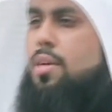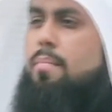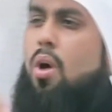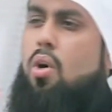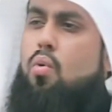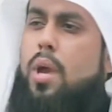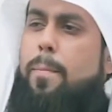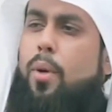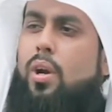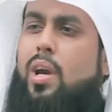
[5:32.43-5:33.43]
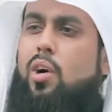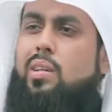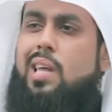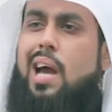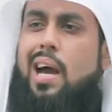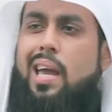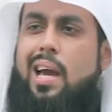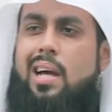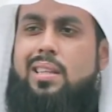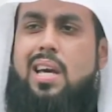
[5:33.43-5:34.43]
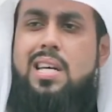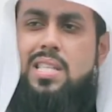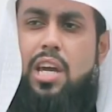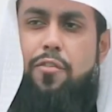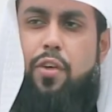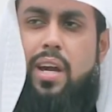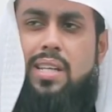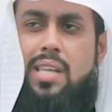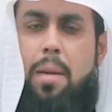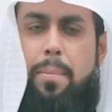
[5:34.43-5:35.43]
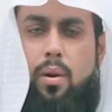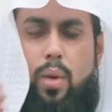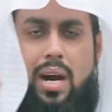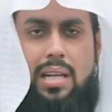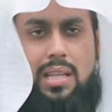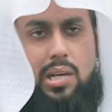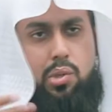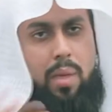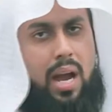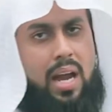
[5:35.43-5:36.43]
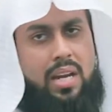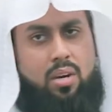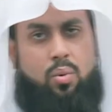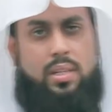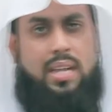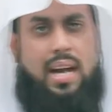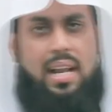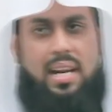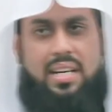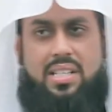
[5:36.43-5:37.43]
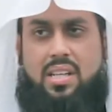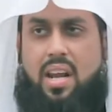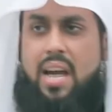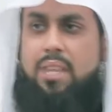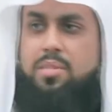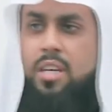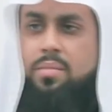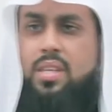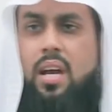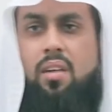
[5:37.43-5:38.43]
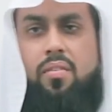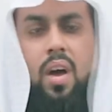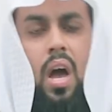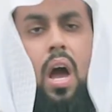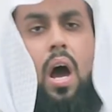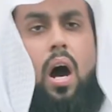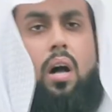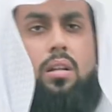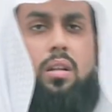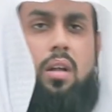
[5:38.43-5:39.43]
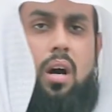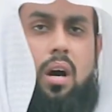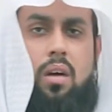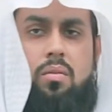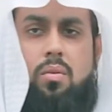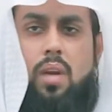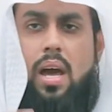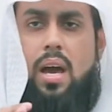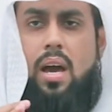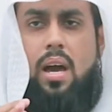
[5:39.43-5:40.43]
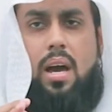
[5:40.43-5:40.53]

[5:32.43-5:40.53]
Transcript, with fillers: The more we ponder on the ayat, say for example where Allah subhanahu wa ta'ala describes Himself, Allahu la